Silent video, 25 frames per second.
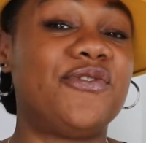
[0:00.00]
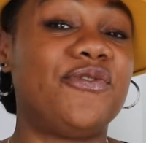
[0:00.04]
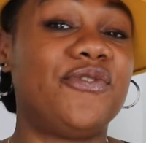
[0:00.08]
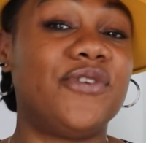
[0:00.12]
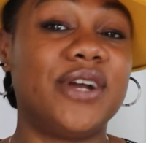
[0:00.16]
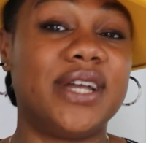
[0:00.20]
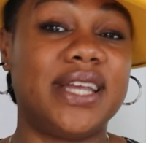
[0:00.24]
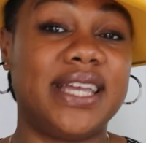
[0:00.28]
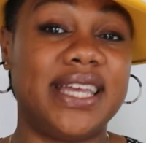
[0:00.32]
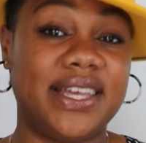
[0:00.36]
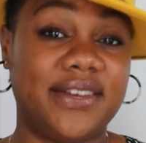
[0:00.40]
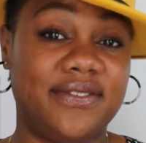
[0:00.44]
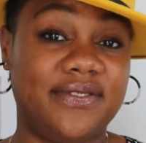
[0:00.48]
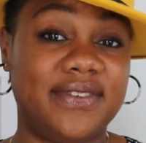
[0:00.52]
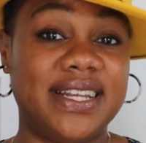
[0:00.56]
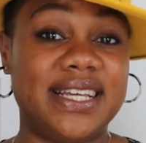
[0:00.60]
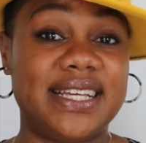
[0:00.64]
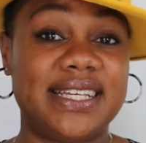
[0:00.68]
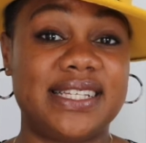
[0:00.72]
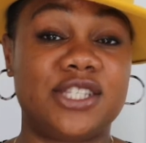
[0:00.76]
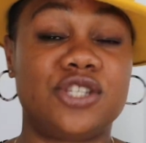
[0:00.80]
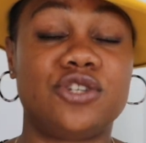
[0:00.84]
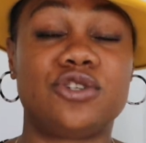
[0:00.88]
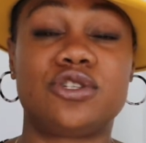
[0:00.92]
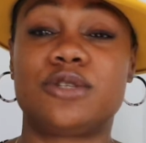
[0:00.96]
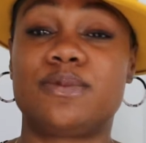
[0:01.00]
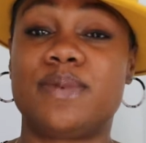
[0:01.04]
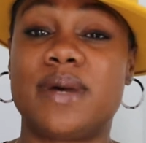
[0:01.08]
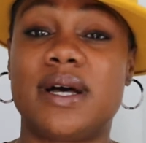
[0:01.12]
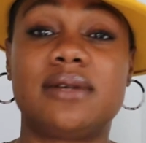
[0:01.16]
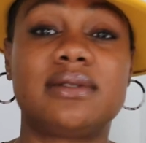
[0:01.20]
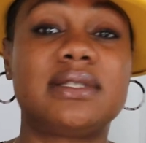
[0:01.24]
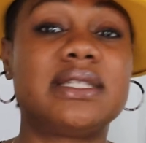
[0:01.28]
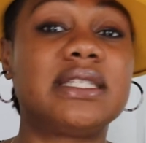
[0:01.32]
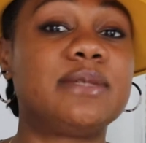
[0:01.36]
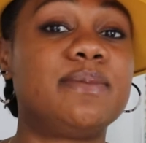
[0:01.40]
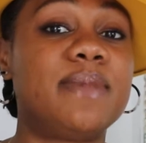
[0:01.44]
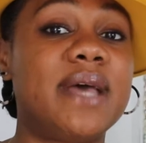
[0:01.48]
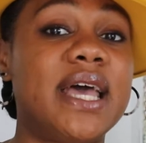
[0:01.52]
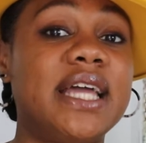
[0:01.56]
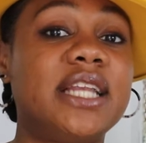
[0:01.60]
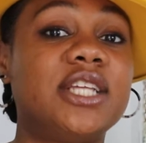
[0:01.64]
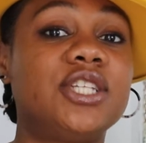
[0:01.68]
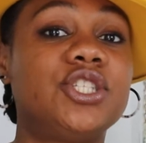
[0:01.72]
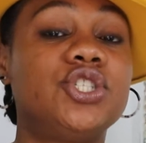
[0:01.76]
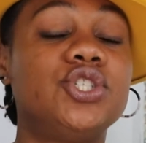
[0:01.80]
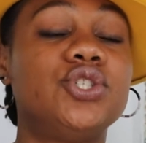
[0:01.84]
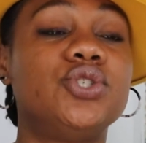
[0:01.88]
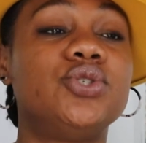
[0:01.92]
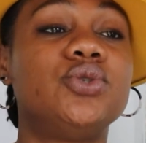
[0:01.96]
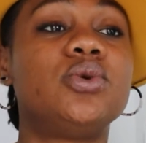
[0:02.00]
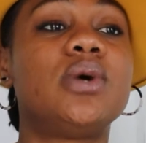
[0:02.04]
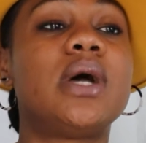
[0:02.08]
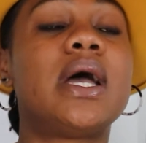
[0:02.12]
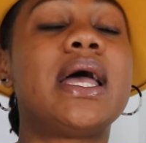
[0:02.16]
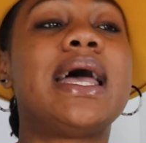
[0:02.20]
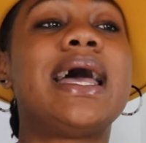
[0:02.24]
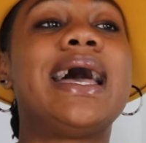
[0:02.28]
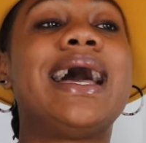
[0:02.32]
forgiveness, your spouse is mad at you,